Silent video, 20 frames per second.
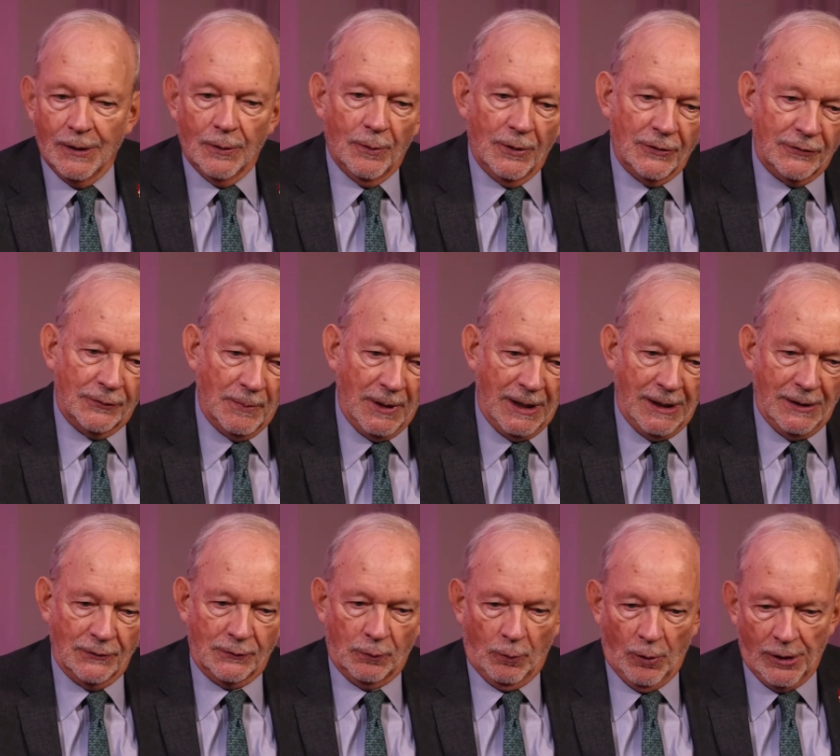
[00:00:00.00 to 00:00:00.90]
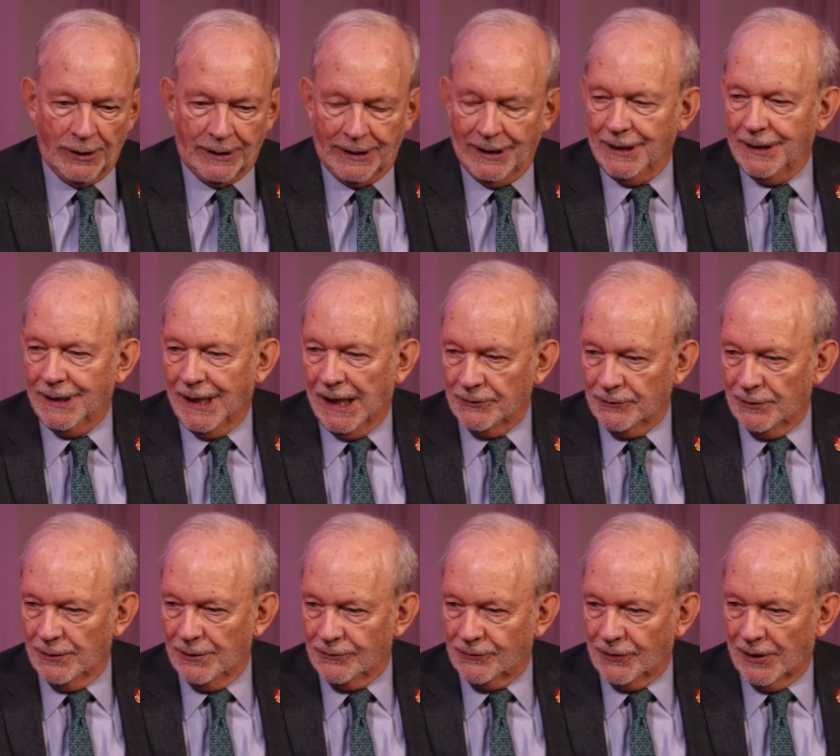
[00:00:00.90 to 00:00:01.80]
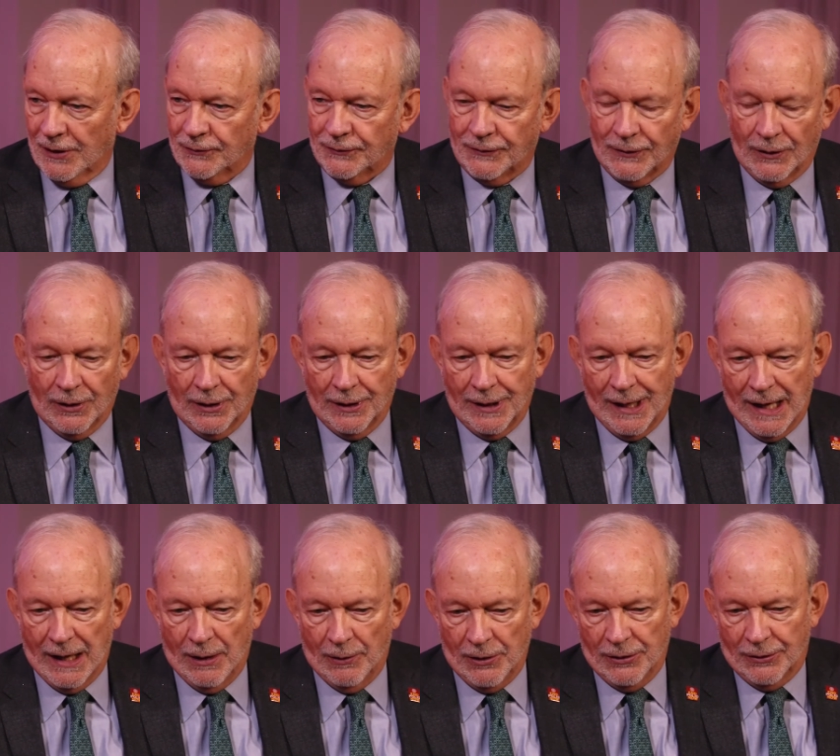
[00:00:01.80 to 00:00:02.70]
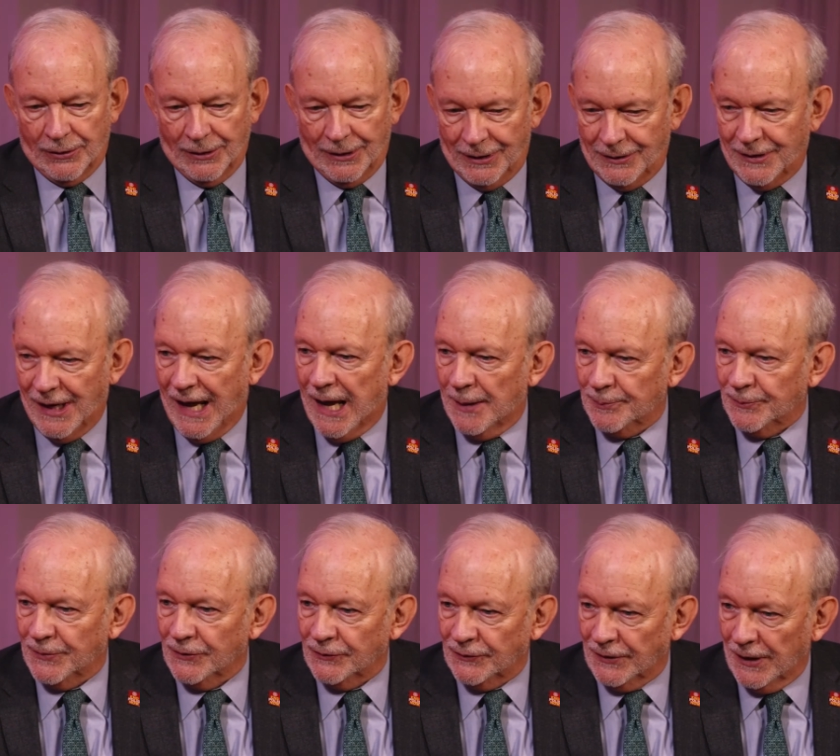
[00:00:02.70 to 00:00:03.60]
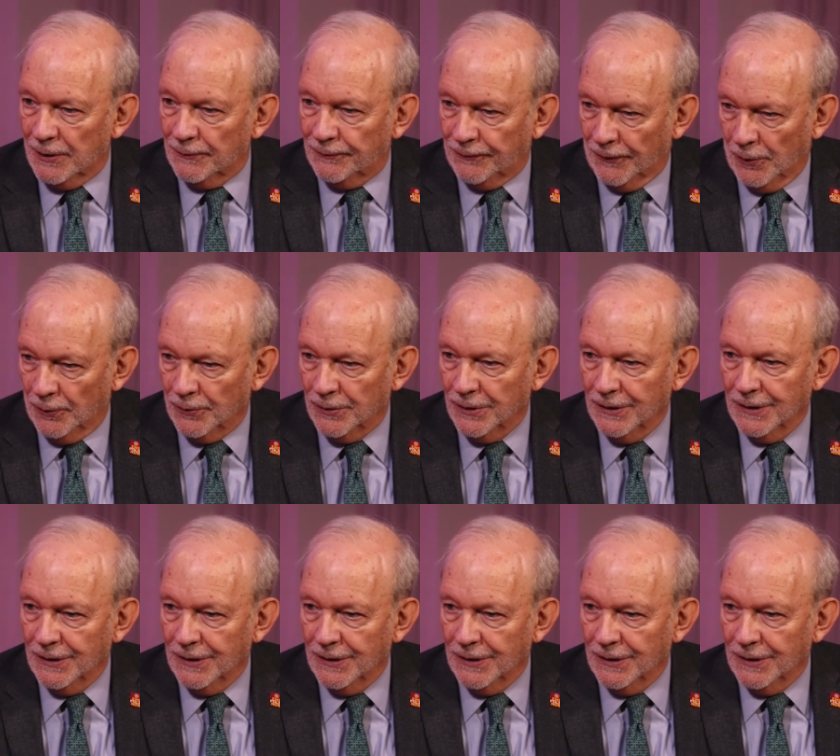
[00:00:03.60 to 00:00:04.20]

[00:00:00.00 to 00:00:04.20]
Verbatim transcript: which means working not just on how you can adapt the cell phone,